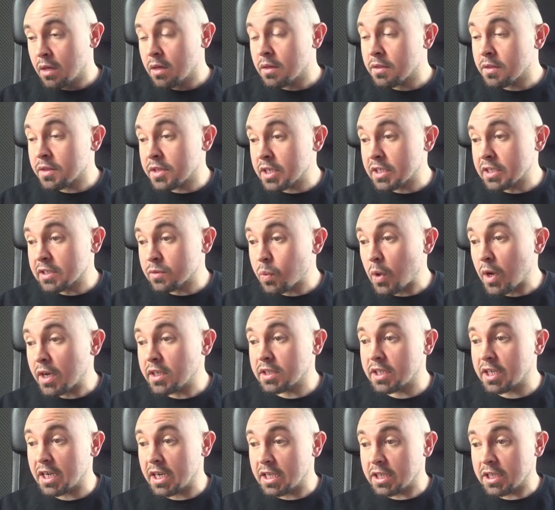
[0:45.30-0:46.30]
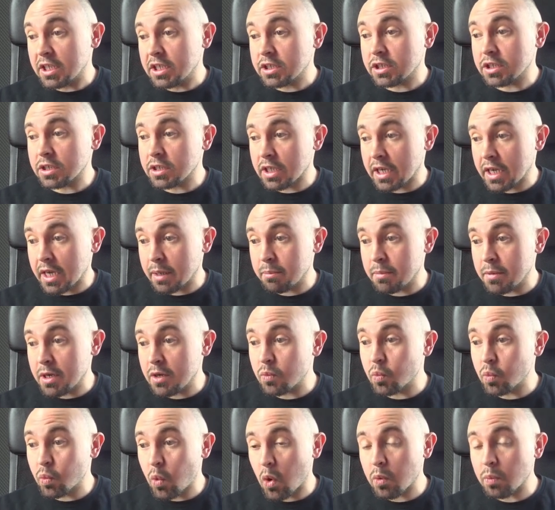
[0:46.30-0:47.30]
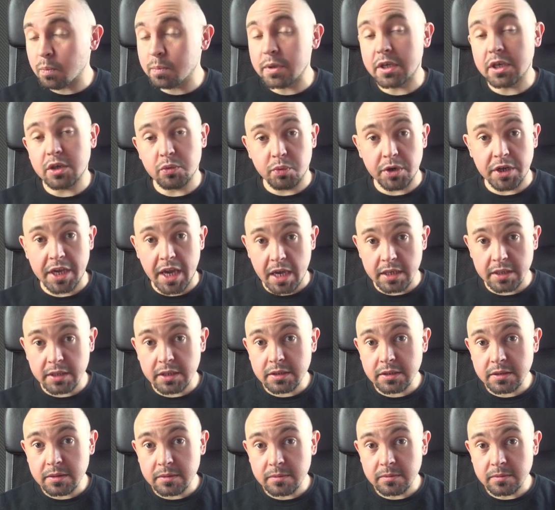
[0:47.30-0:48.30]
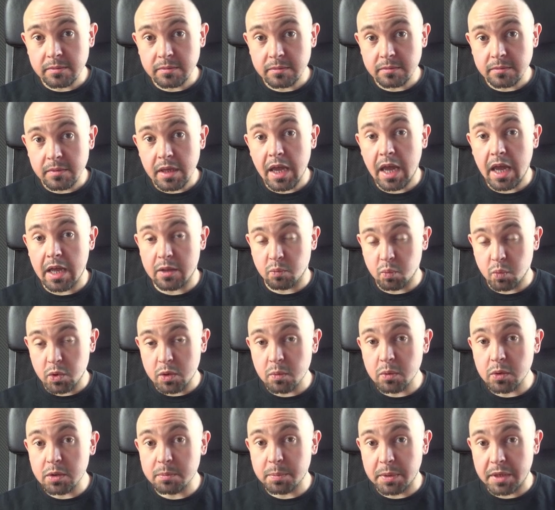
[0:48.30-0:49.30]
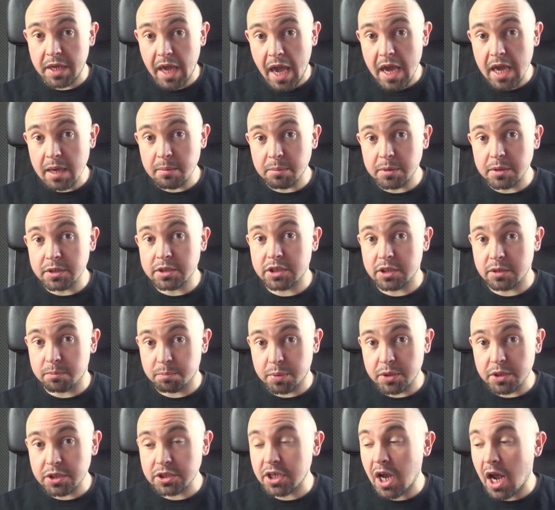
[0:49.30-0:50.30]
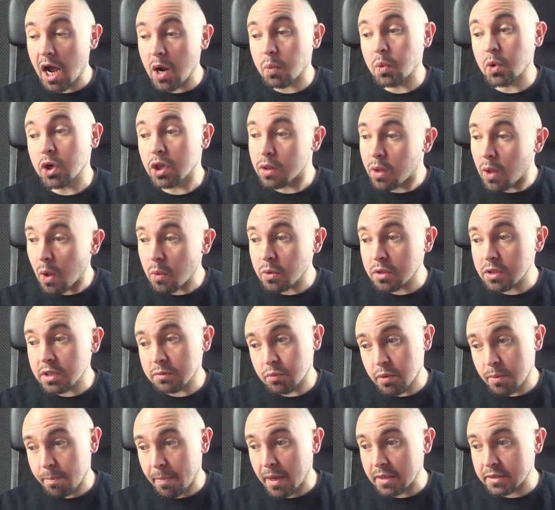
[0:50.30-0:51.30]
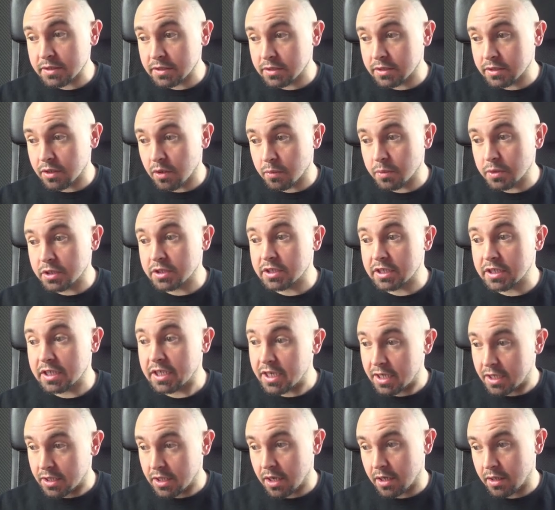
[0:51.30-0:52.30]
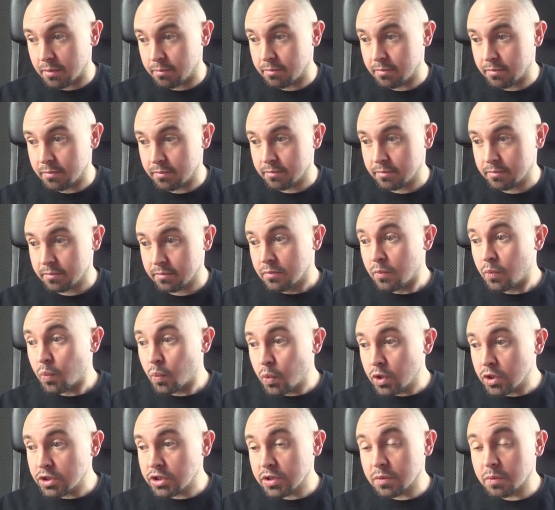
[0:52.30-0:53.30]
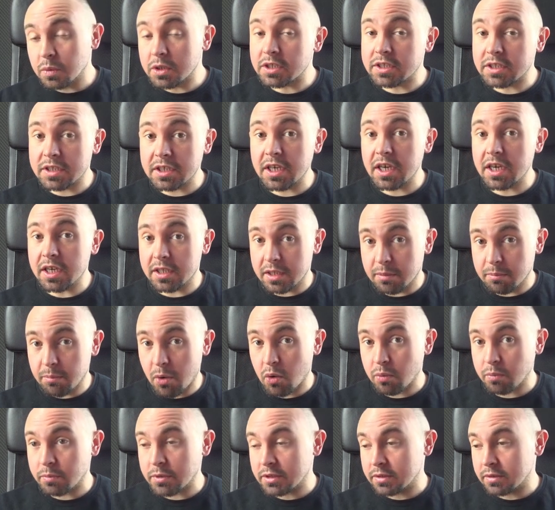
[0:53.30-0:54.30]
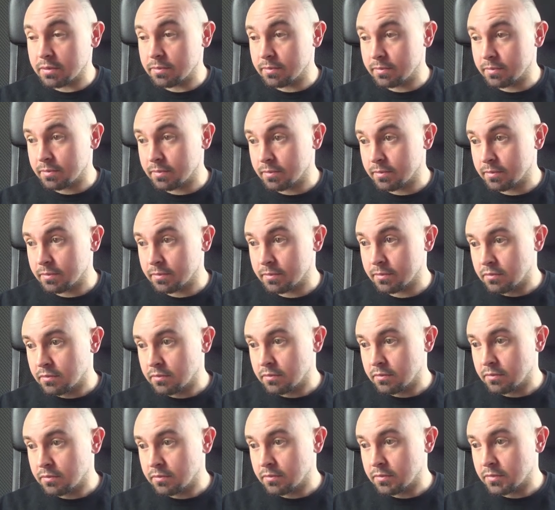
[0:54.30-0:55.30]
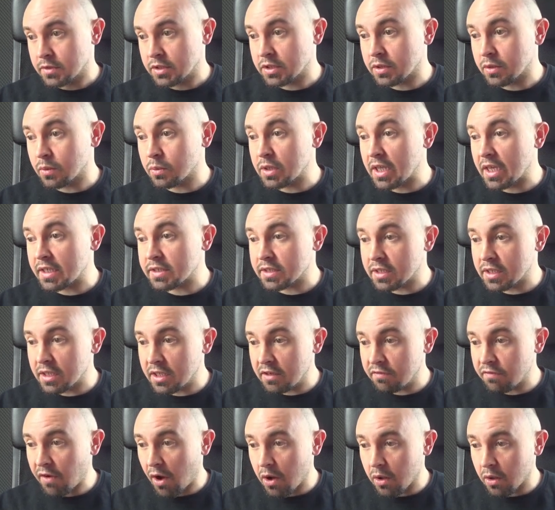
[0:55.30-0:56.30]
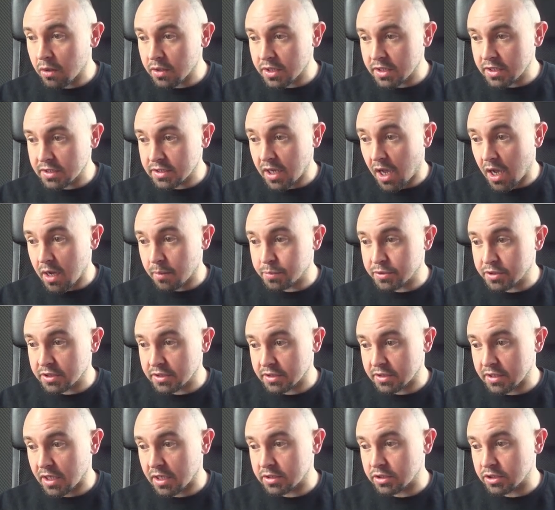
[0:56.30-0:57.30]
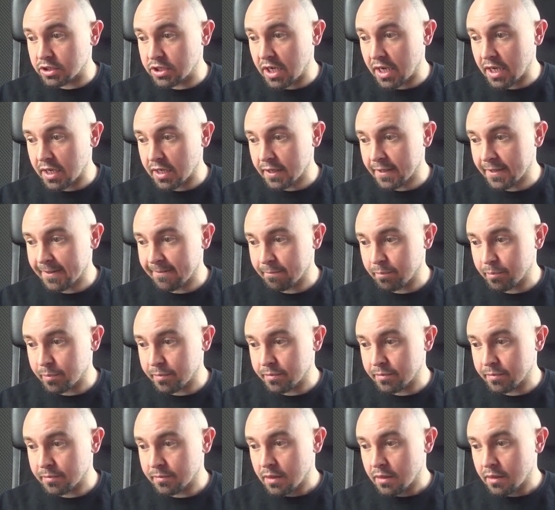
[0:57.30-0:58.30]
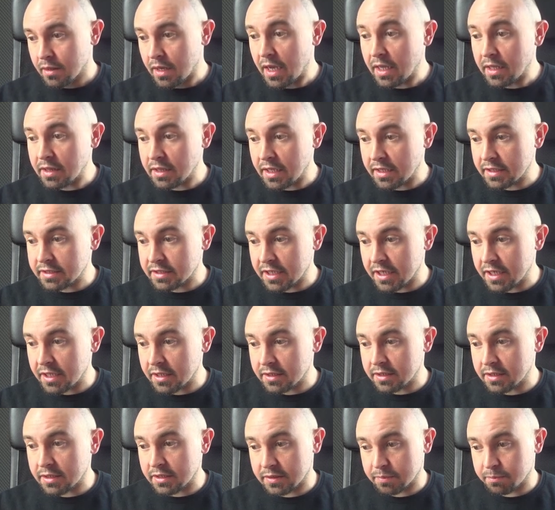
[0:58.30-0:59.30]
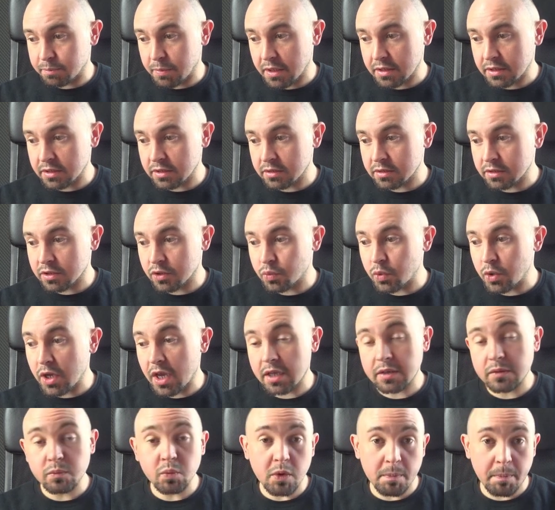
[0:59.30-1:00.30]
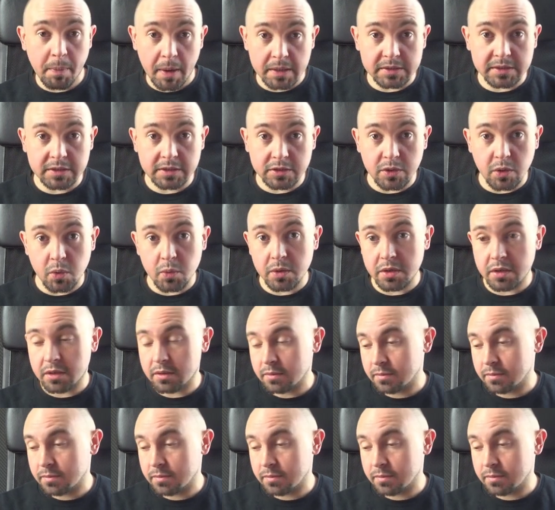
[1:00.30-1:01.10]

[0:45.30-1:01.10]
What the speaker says: This way the initial commit won't be created and we will be able to push our local repository to GitHub, which you will see in a moment. So let's leave all these options unchecked and let's hit this button, create repository.